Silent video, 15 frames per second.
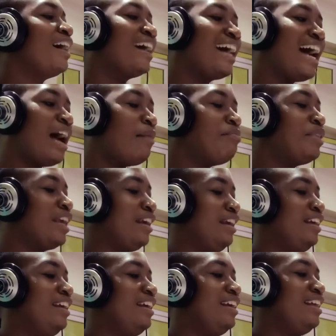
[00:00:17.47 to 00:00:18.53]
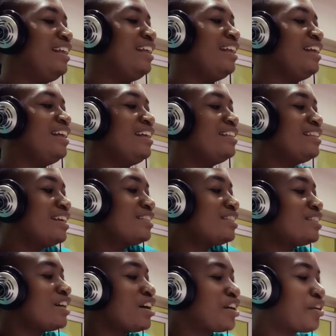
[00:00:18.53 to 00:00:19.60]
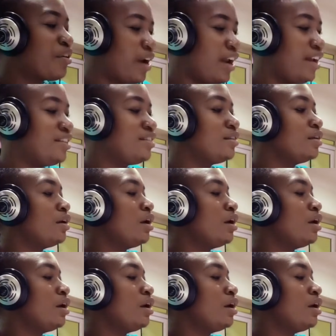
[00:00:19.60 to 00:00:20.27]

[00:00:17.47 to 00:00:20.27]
Ngambye. The secret